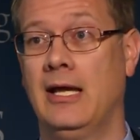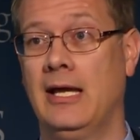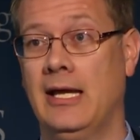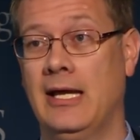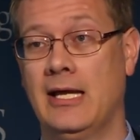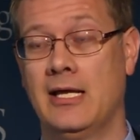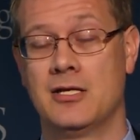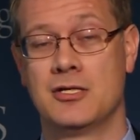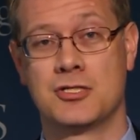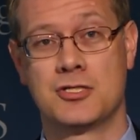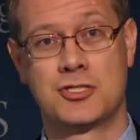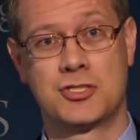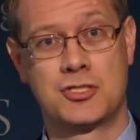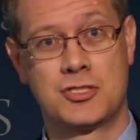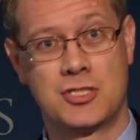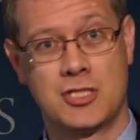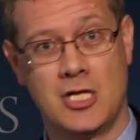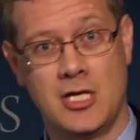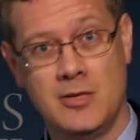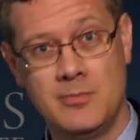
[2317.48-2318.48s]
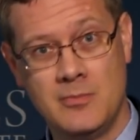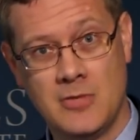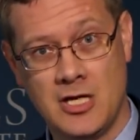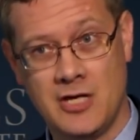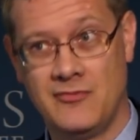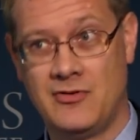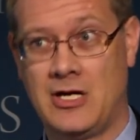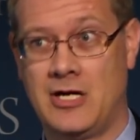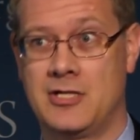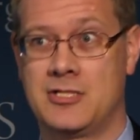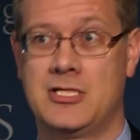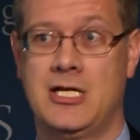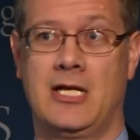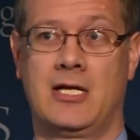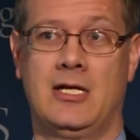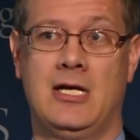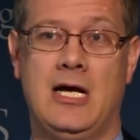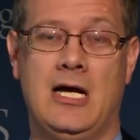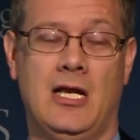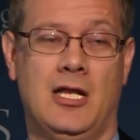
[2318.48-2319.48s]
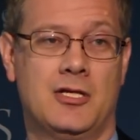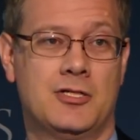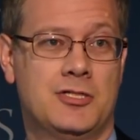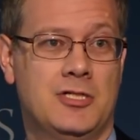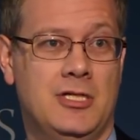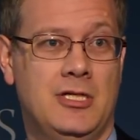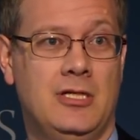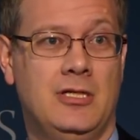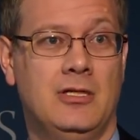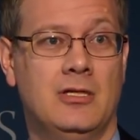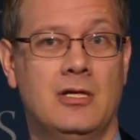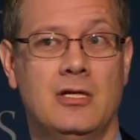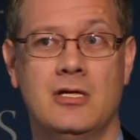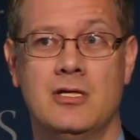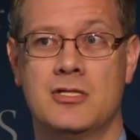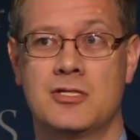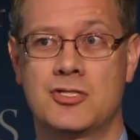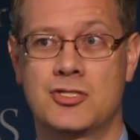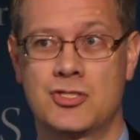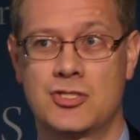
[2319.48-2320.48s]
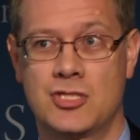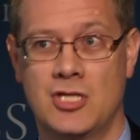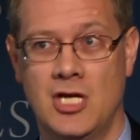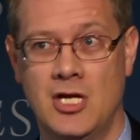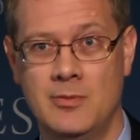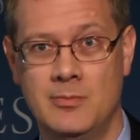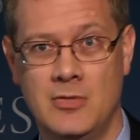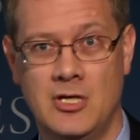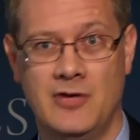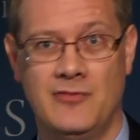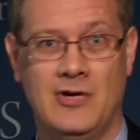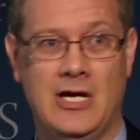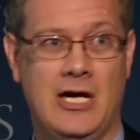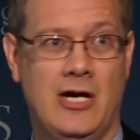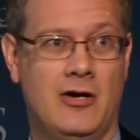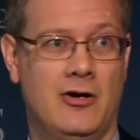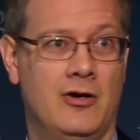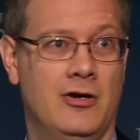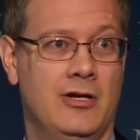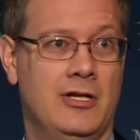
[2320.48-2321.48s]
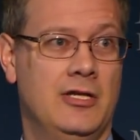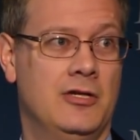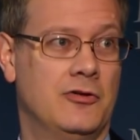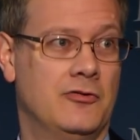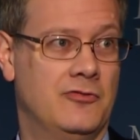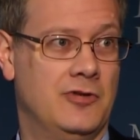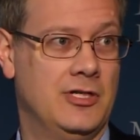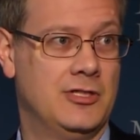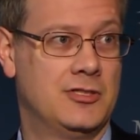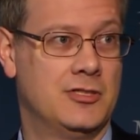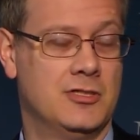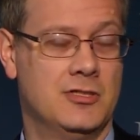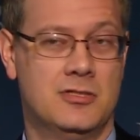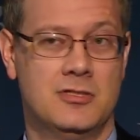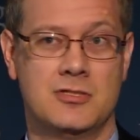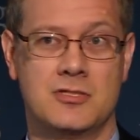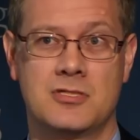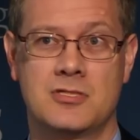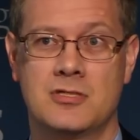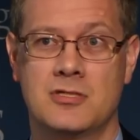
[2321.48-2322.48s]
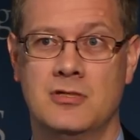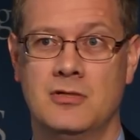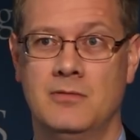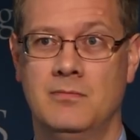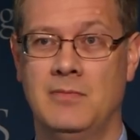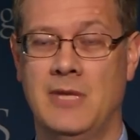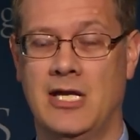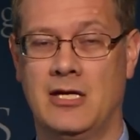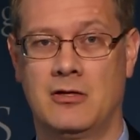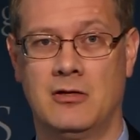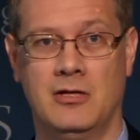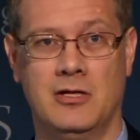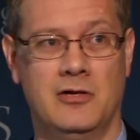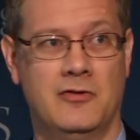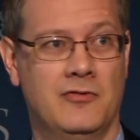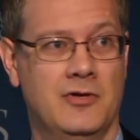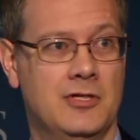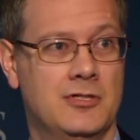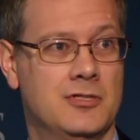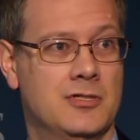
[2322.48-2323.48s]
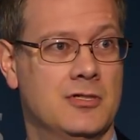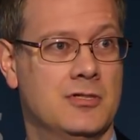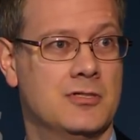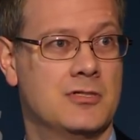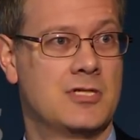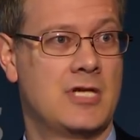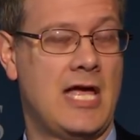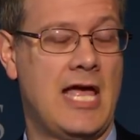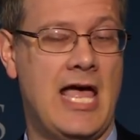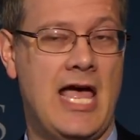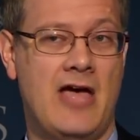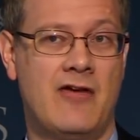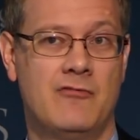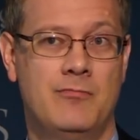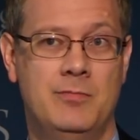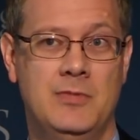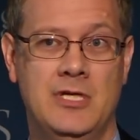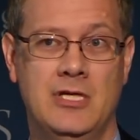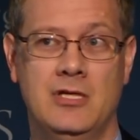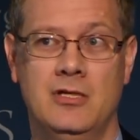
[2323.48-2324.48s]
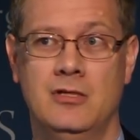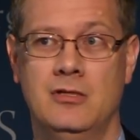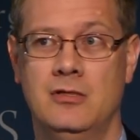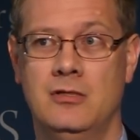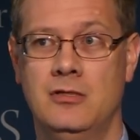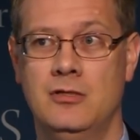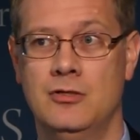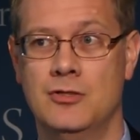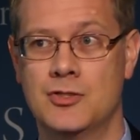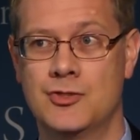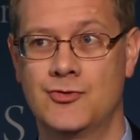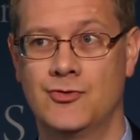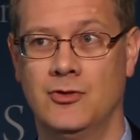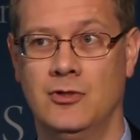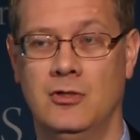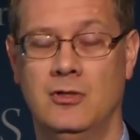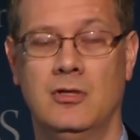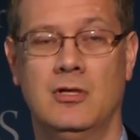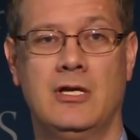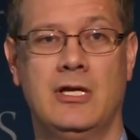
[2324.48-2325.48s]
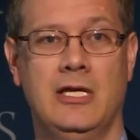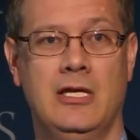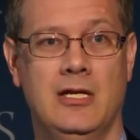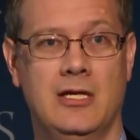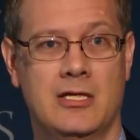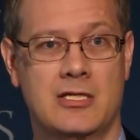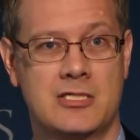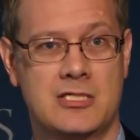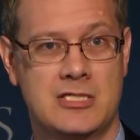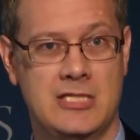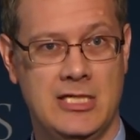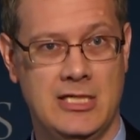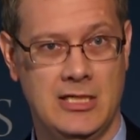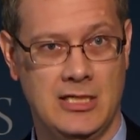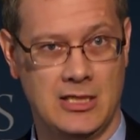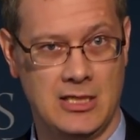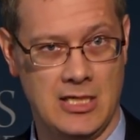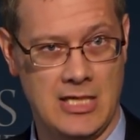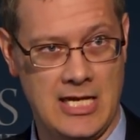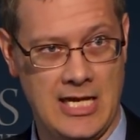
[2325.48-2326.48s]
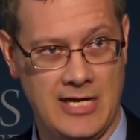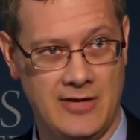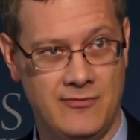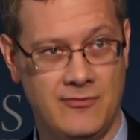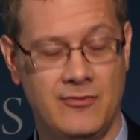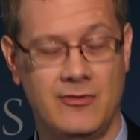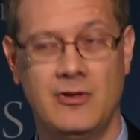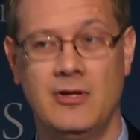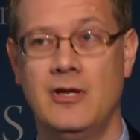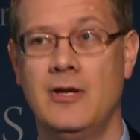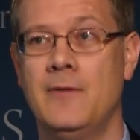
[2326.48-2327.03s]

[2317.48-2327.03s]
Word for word: And some of our technology, some of our interventions, medical interventions, have been useful in extending life.